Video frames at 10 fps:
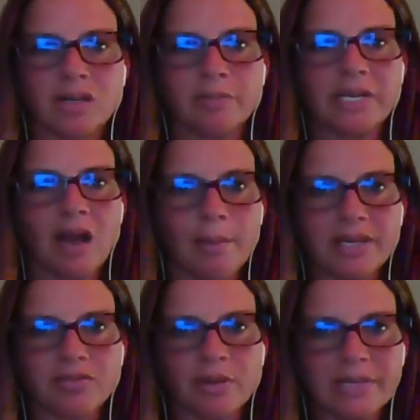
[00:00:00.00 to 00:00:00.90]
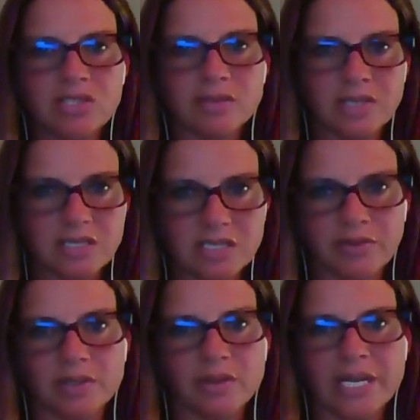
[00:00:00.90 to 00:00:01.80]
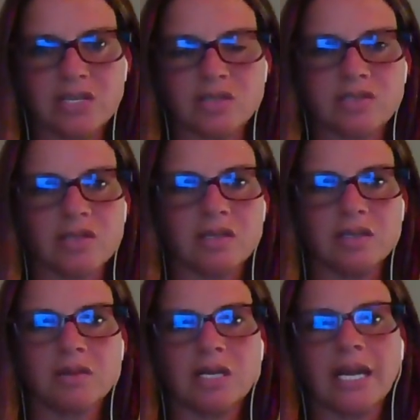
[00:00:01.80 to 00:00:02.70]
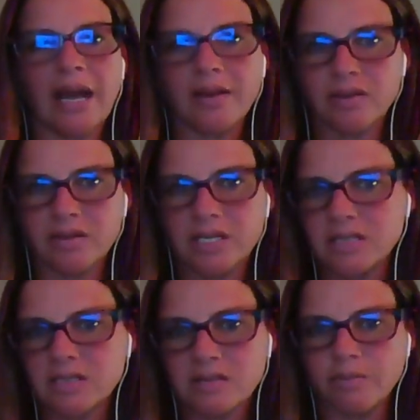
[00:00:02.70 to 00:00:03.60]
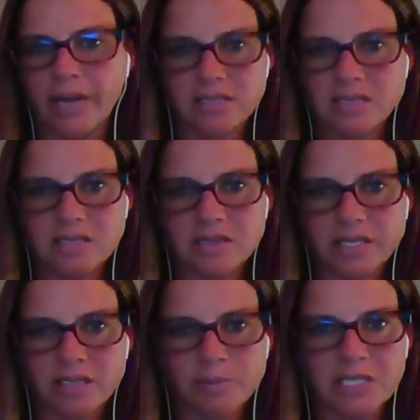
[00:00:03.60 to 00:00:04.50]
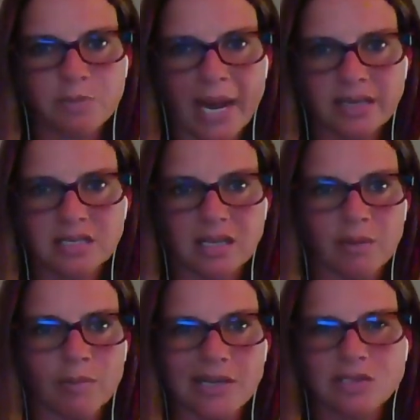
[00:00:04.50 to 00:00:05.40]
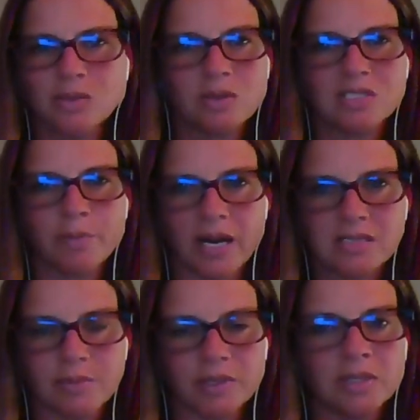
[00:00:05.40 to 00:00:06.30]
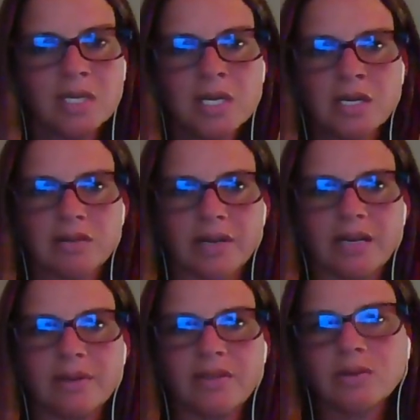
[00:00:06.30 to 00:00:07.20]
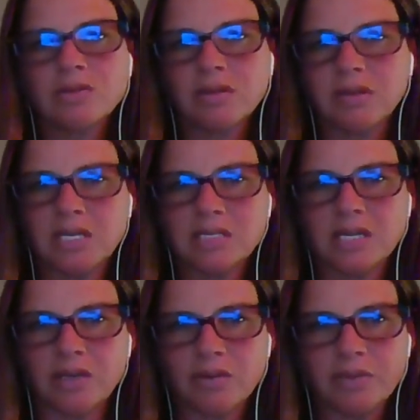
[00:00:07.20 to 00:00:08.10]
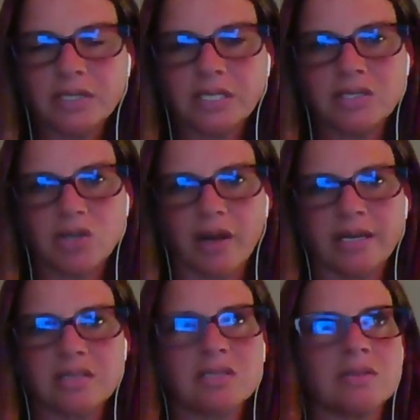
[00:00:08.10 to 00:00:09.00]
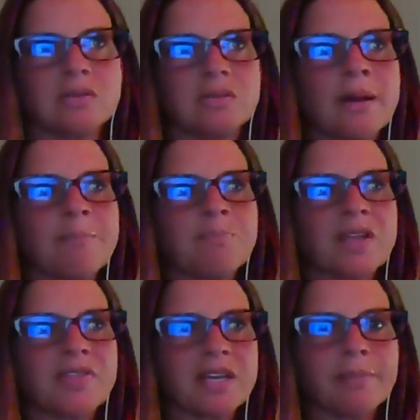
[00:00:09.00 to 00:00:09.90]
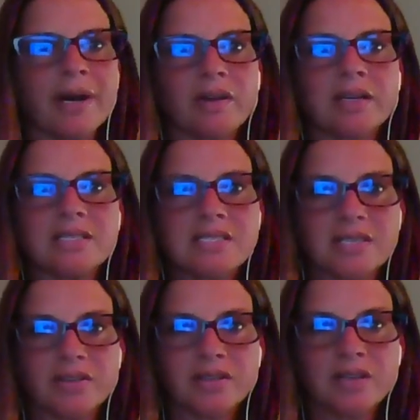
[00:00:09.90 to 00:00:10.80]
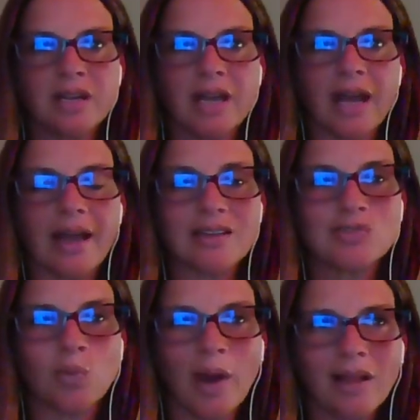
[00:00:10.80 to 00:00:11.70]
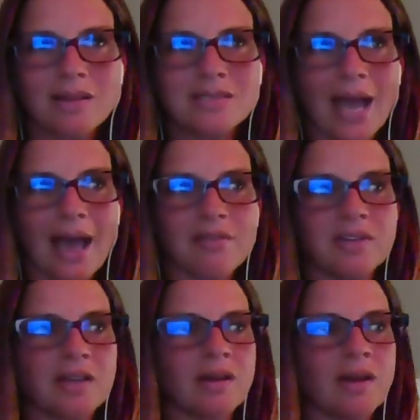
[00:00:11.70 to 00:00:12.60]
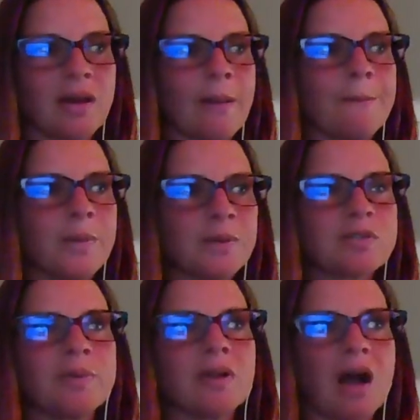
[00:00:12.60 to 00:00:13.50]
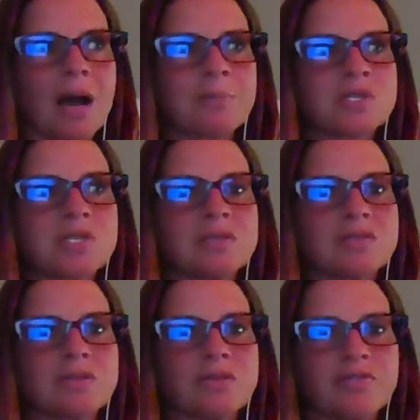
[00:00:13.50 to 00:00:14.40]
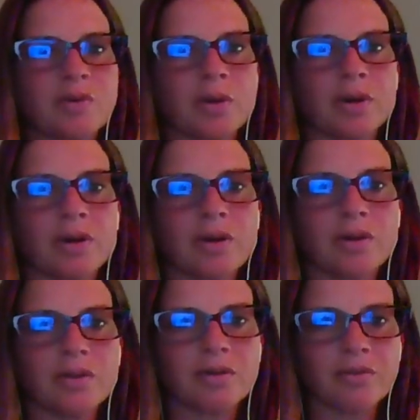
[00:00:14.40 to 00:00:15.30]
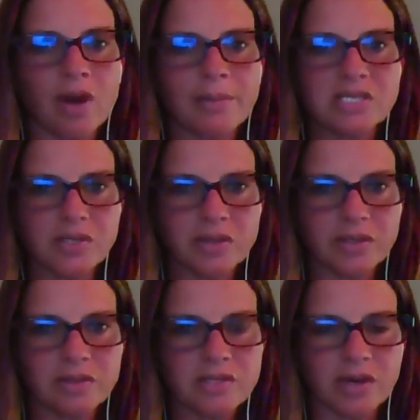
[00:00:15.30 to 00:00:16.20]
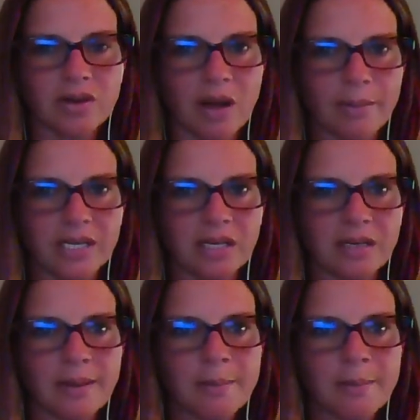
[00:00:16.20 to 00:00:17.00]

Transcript: to be coming from each of these different locations so that you can get these medicines and therapies back to them as soon as possible, right? I mean, those are the things that you're really trying to think about and consider, as well as having multiple options for the raw materials that are coming in.